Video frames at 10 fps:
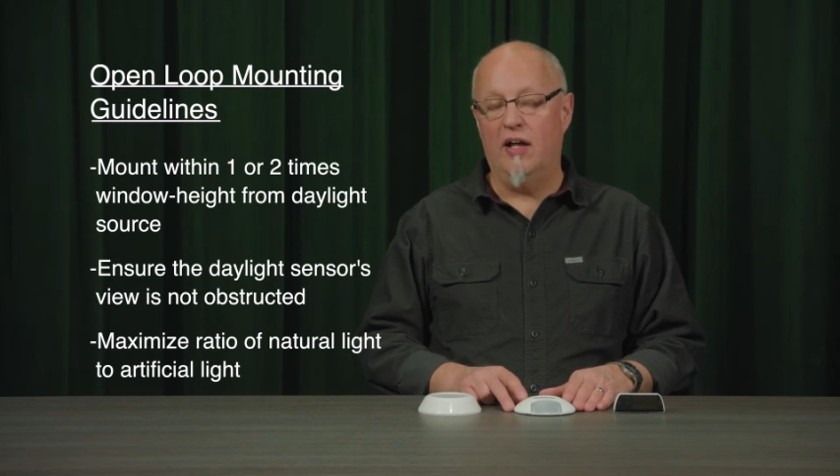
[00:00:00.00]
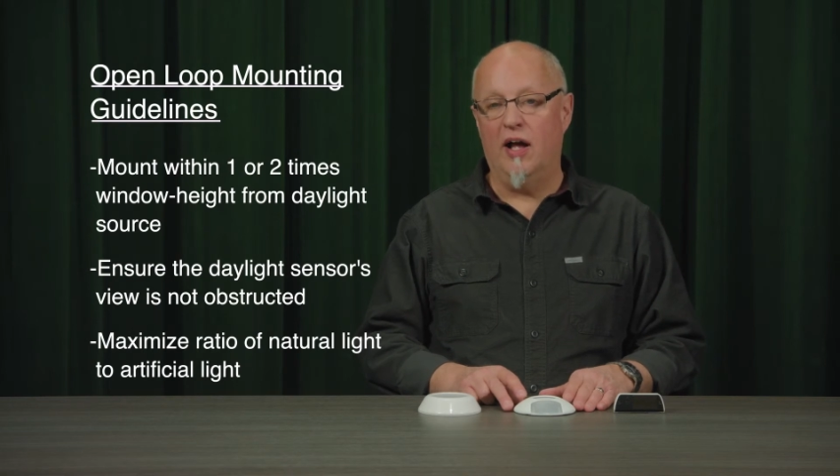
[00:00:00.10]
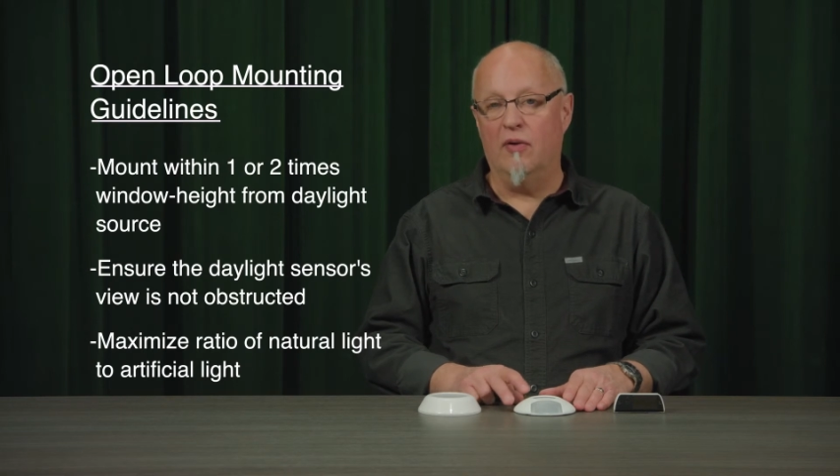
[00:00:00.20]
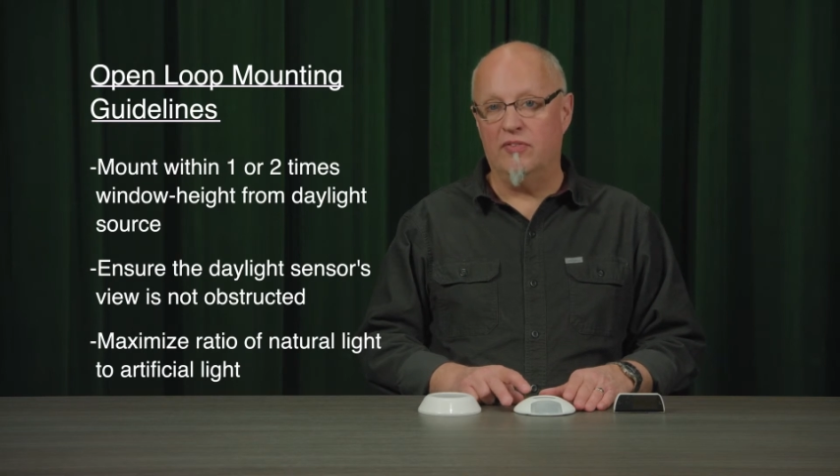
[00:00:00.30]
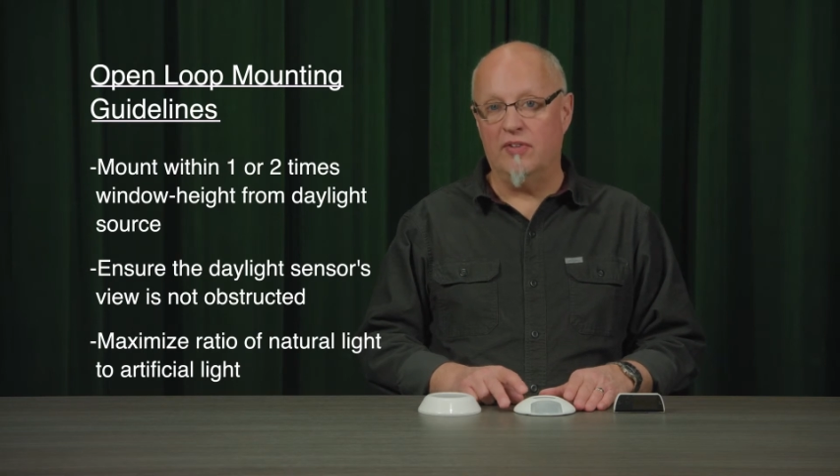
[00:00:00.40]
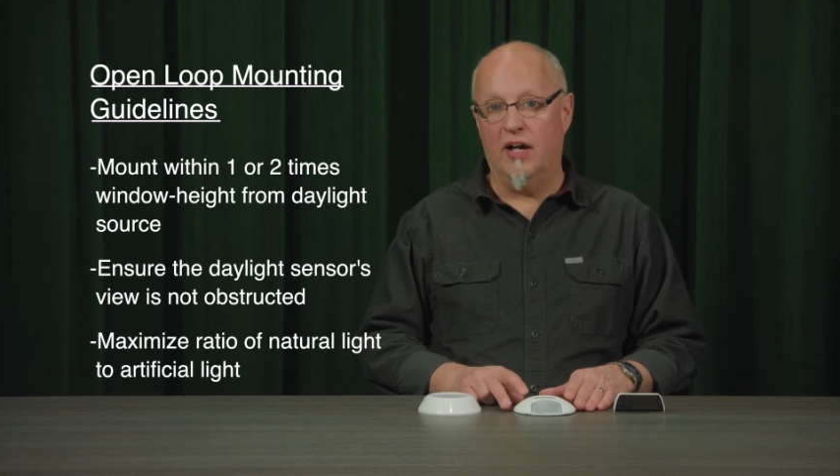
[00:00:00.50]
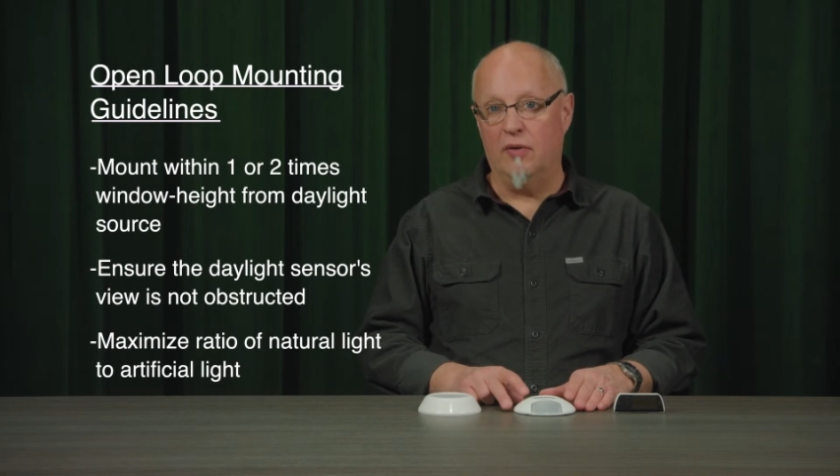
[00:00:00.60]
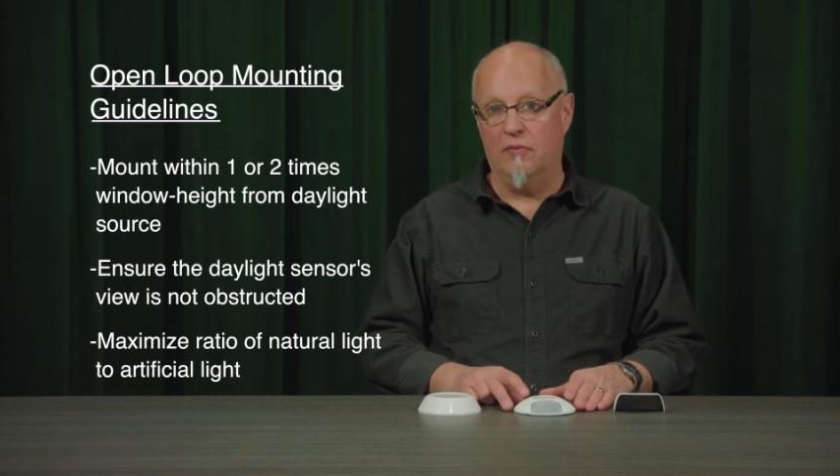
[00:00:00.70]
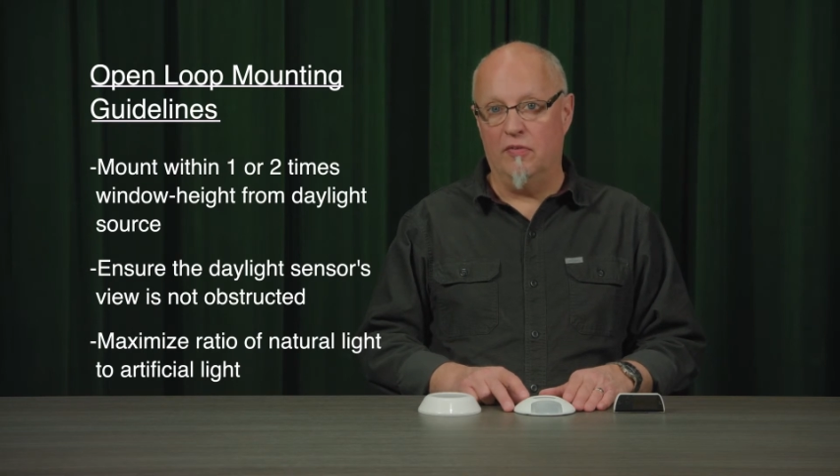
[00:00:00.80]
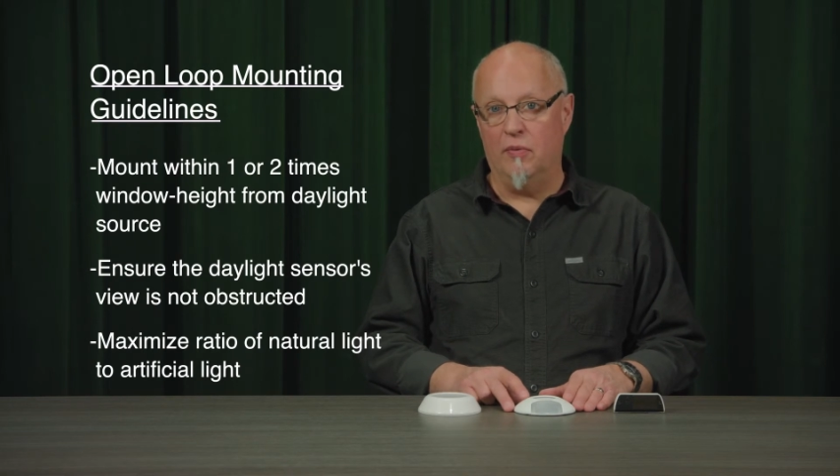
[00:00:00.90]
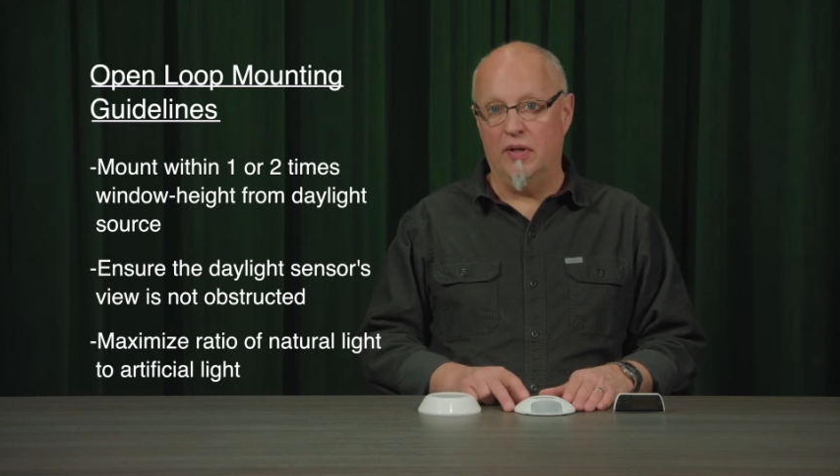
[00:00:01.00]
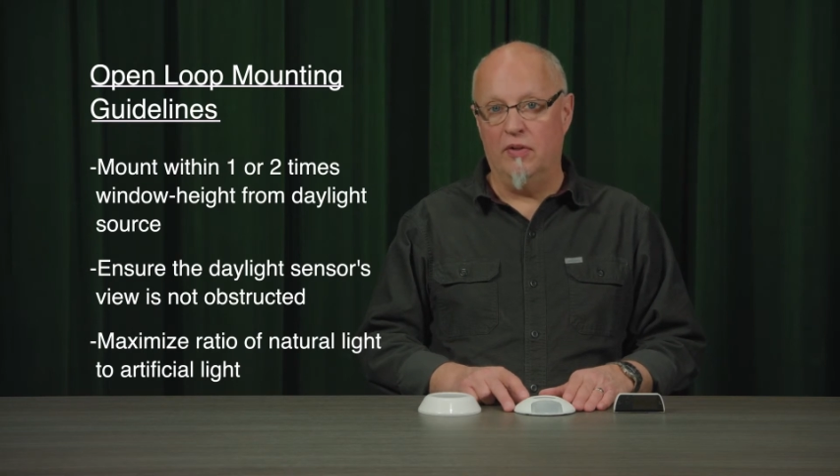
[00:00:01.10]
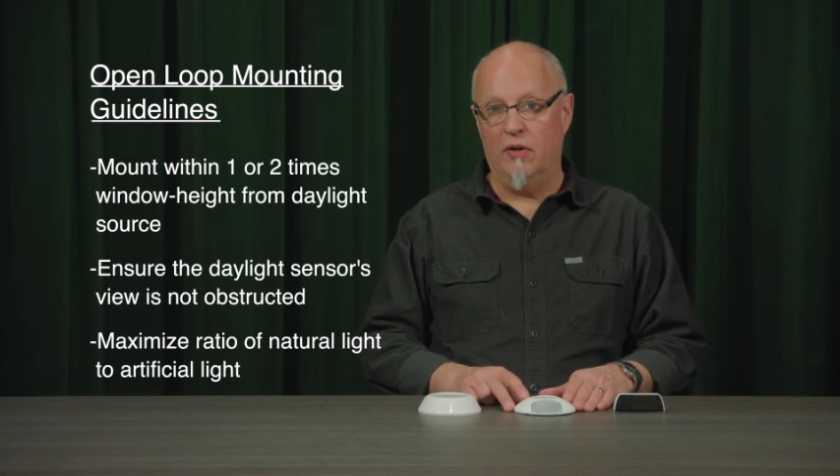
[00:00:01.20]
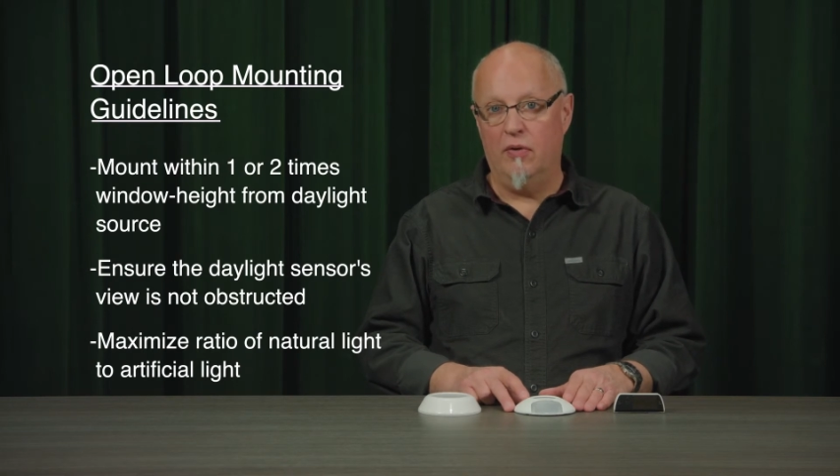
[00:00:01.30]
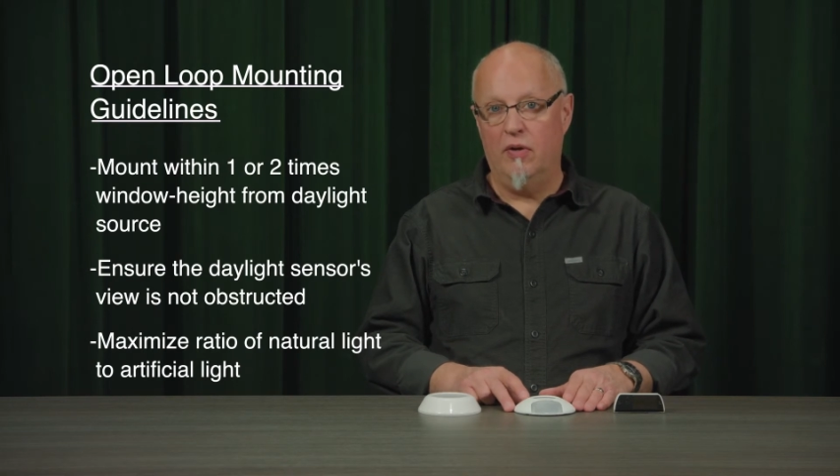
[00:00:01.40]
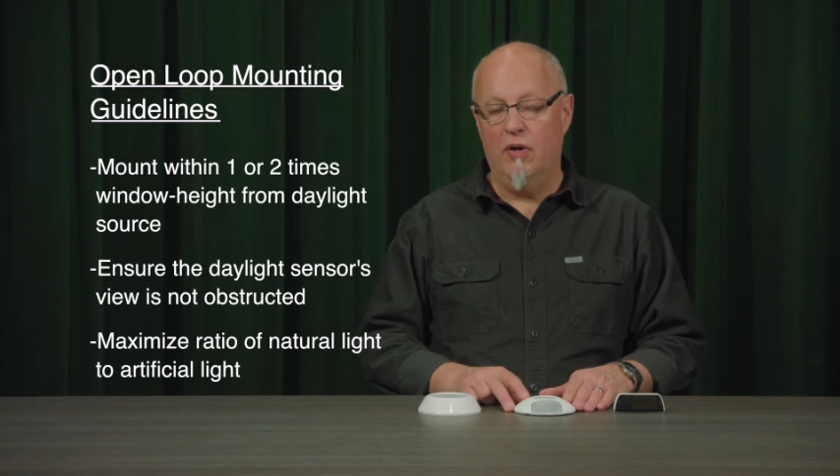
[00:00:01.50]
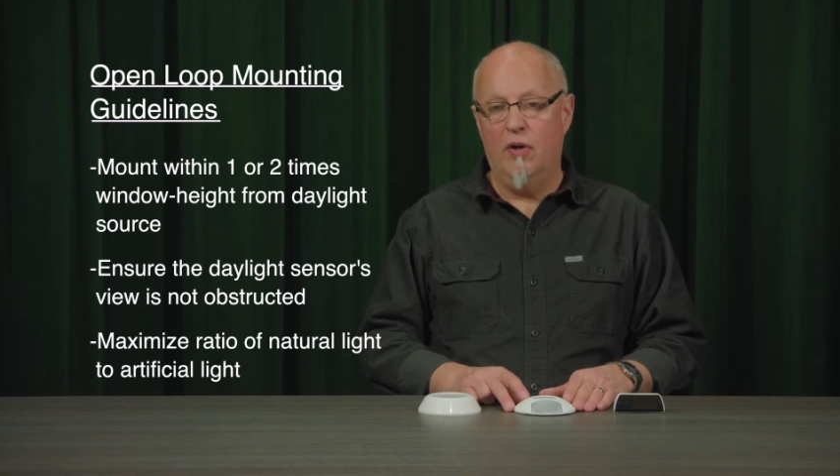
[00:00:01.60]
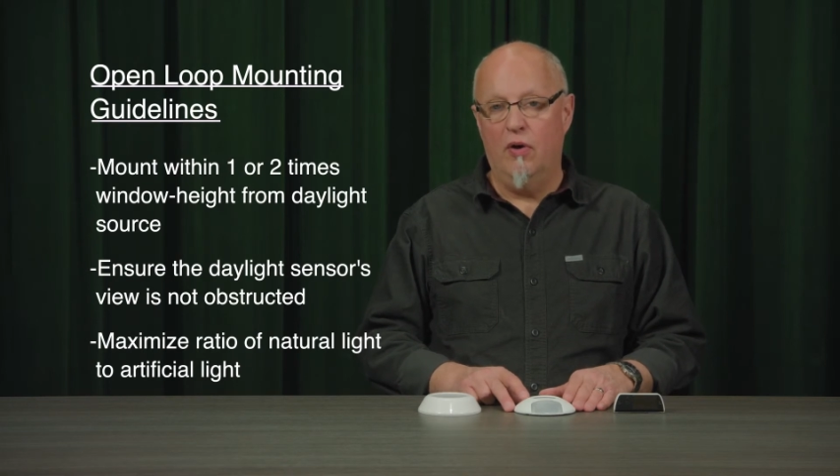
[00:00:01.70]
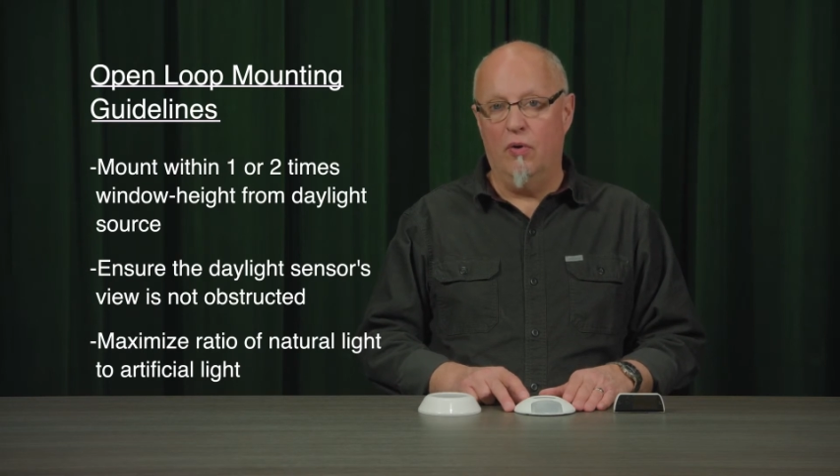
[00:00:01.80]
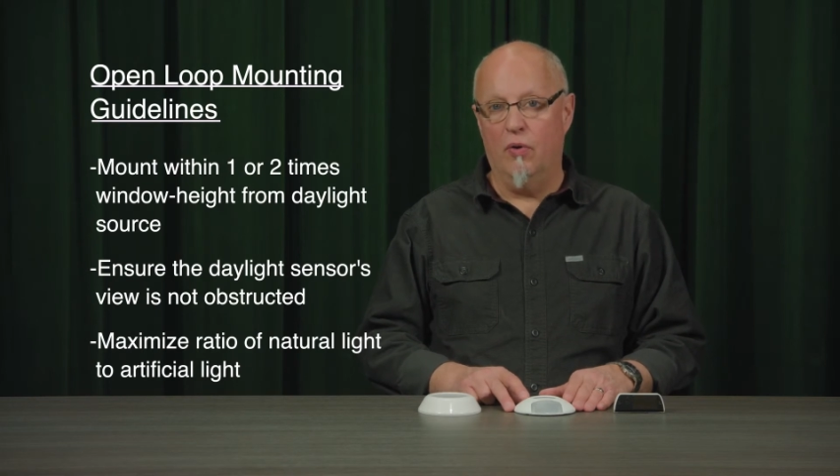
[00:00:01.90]
outside of a window,
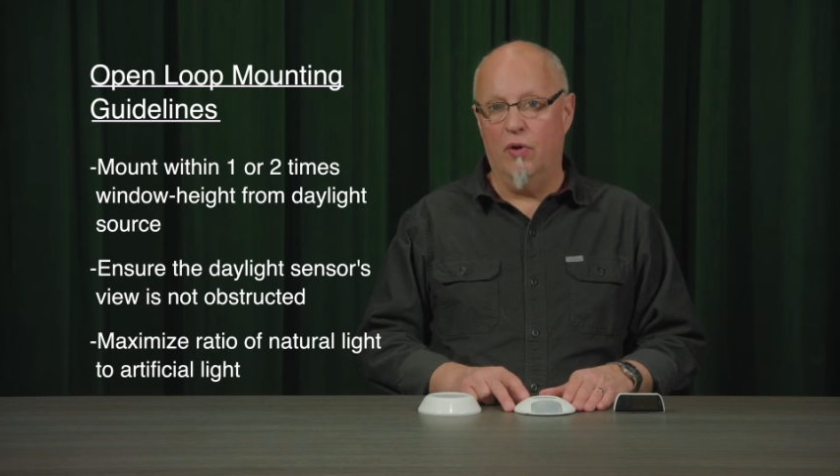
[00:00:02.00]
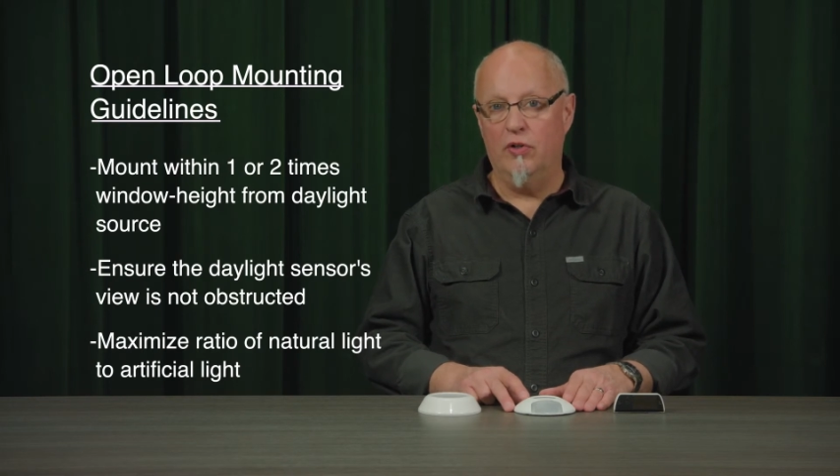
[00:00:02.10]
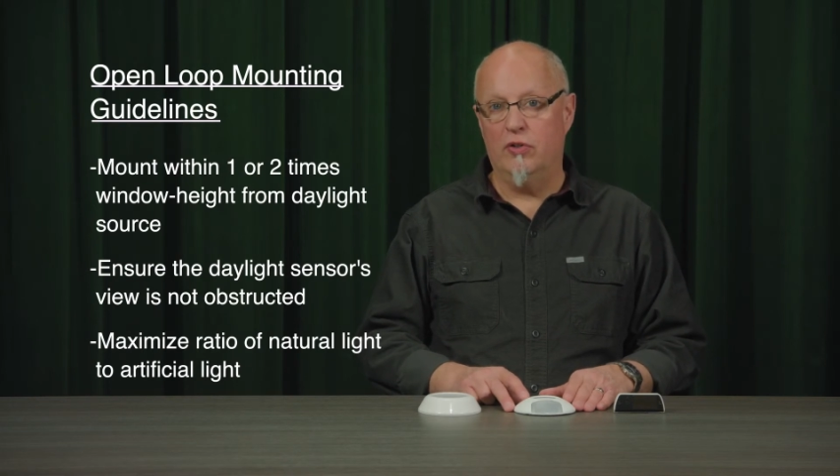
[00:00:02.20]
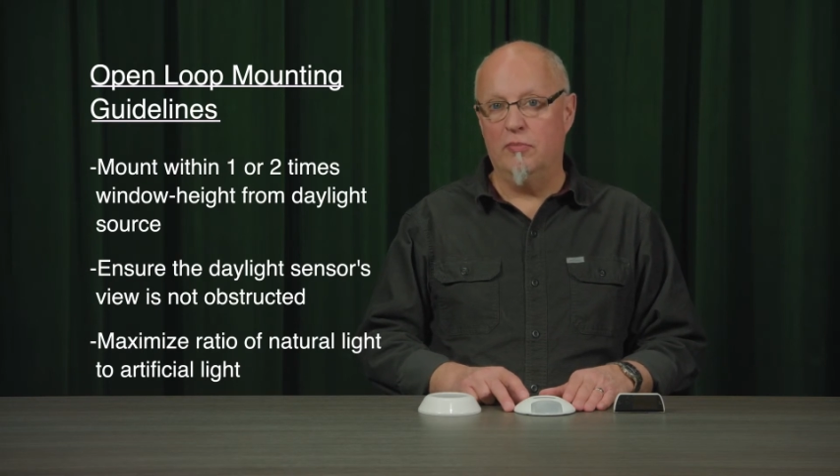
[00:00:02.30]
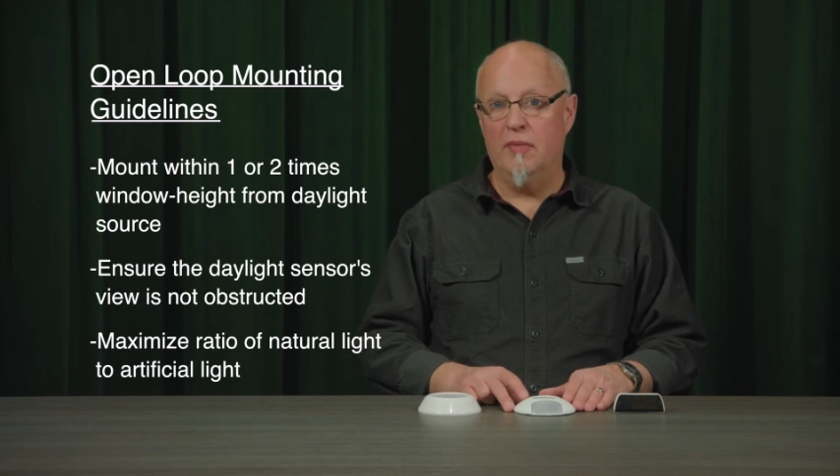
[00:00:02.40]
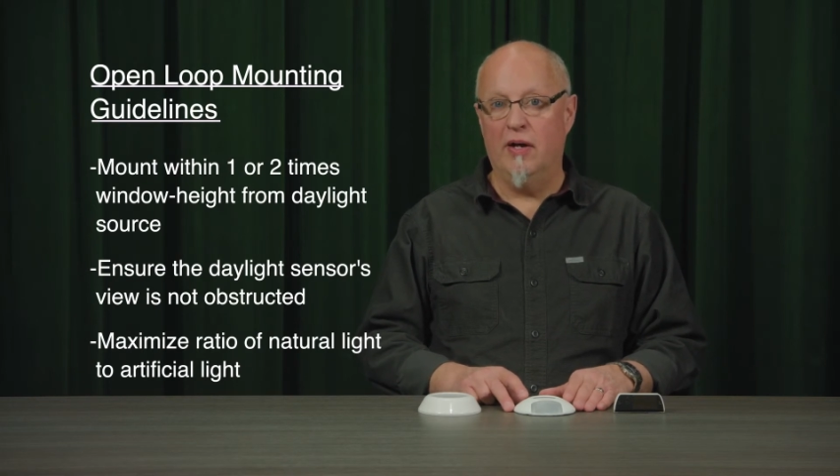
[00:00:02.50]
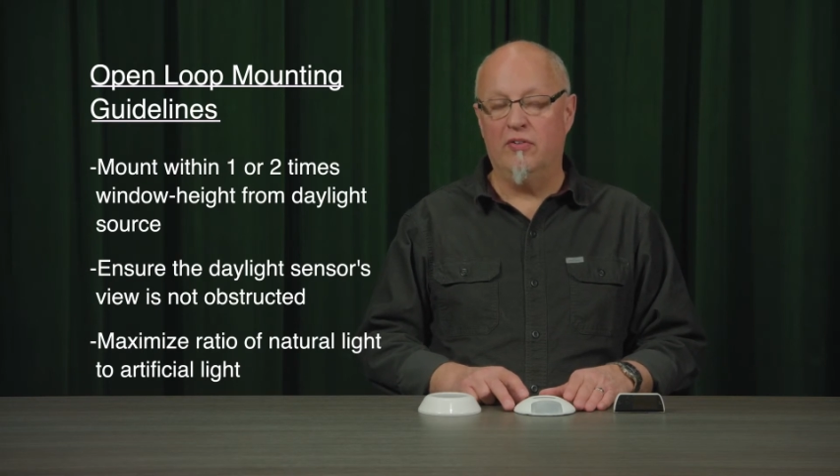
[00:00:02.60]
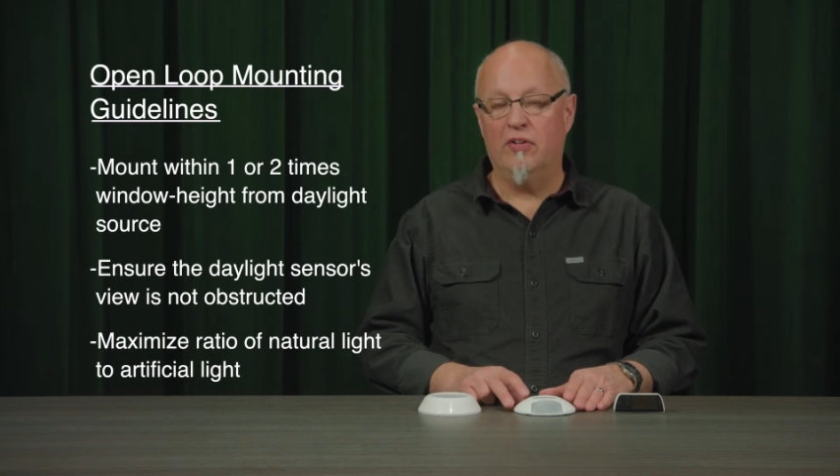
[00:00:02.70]
or you could mount